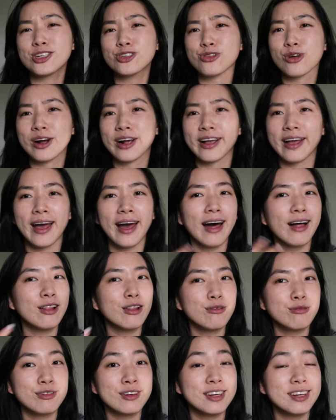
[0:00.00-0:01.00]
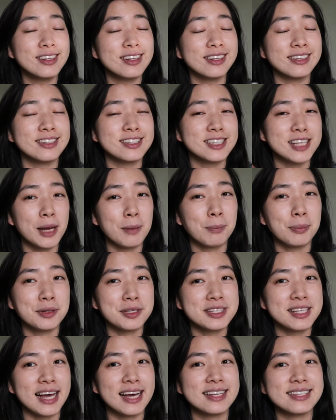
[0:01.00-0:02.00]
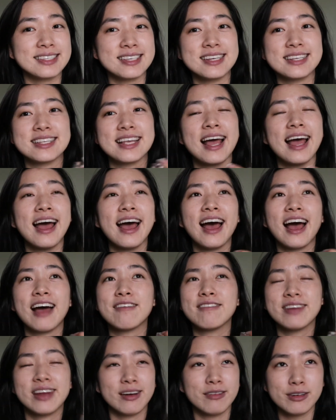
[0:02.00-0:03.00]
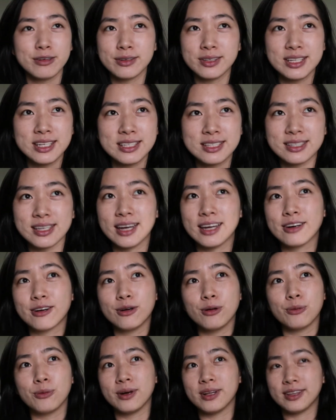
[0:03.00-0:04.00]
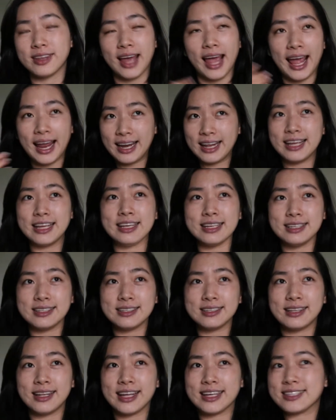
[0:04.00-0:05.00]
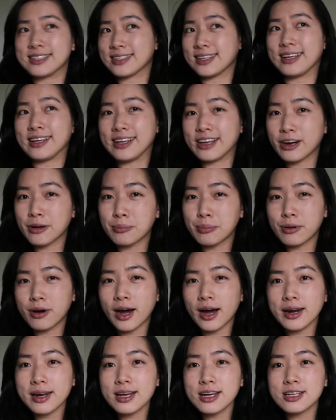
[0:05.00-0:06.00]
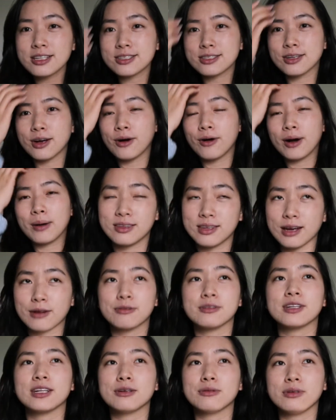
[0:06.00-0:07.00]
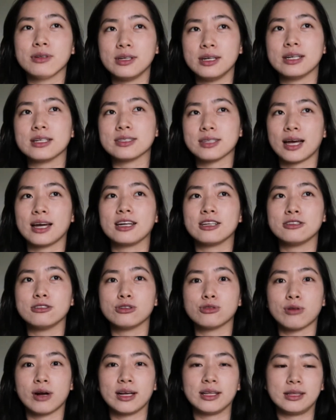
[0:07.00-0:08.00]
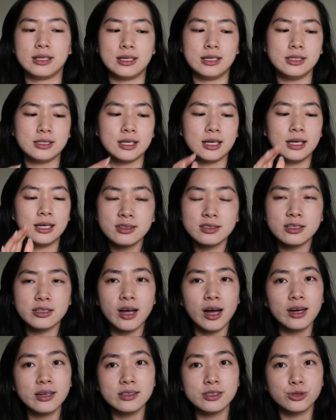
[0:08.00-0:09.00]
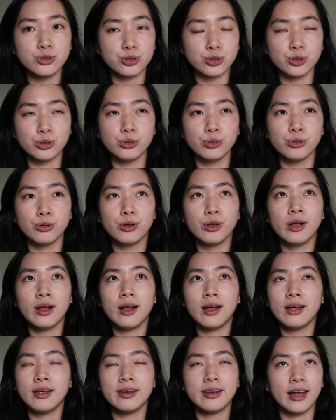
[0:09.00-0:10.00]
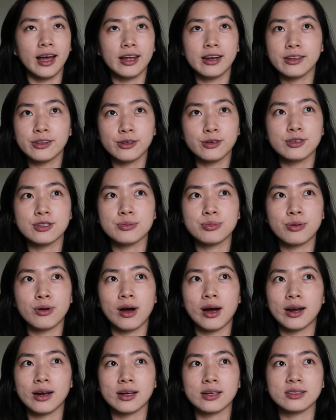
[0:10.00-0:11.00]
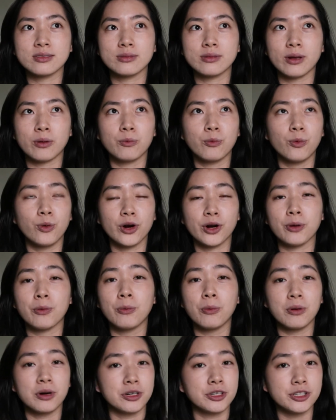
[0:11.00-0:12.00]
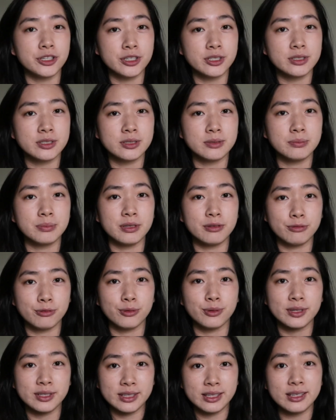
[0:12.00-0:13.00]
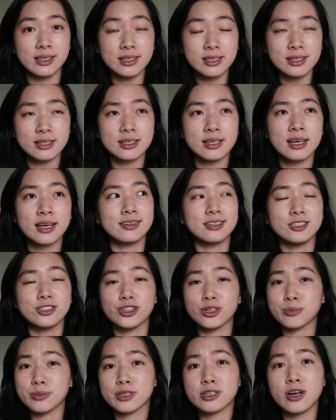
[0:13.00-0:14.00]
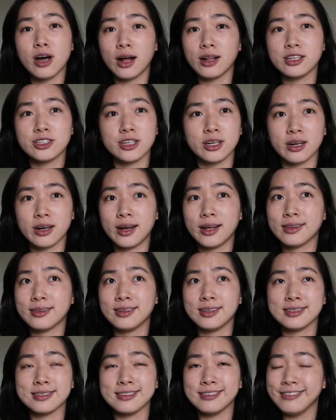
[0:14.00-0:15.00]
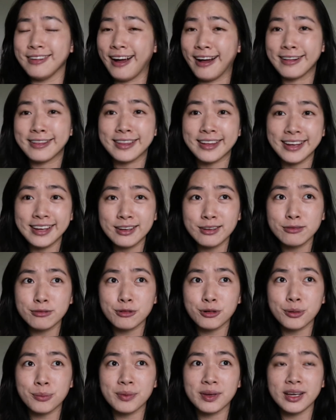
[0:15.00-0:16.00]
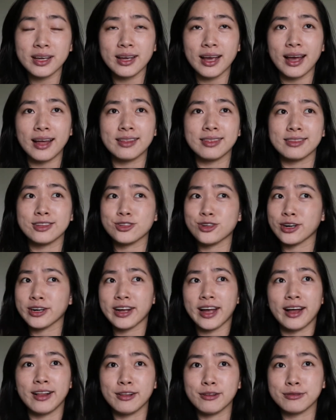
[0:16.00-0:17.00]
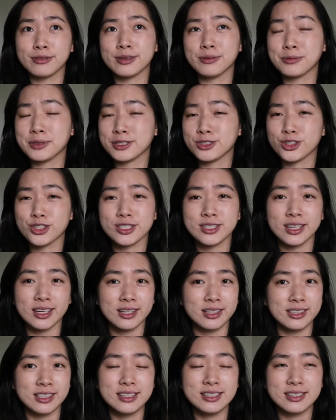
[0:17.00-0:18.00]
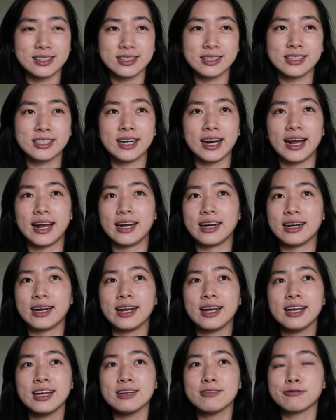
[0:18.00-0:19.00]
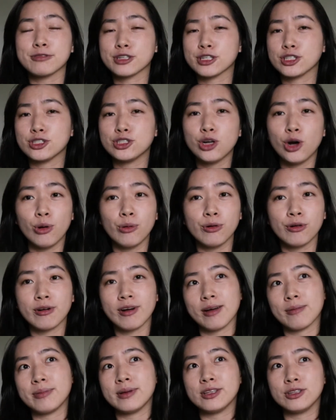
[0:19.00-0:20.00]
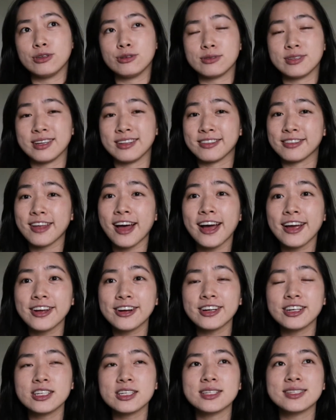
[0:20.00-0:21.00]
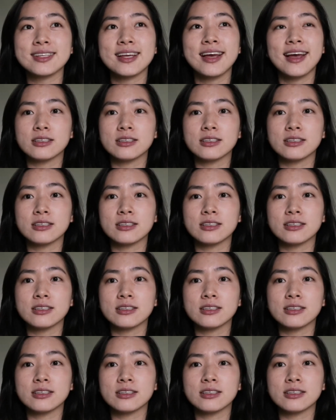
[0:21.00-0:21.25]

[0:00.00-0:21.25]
Drunk Elephant, and sample sizes. I've never really settled with any like skincare products, so I'm definitely really excited to try these. To tell you the truth, none of those products like work wonders before this. The Dermatology Cut does nothing for me, and Drunk Elephant was just a cleanser, and for the toner I've been using Thayer's.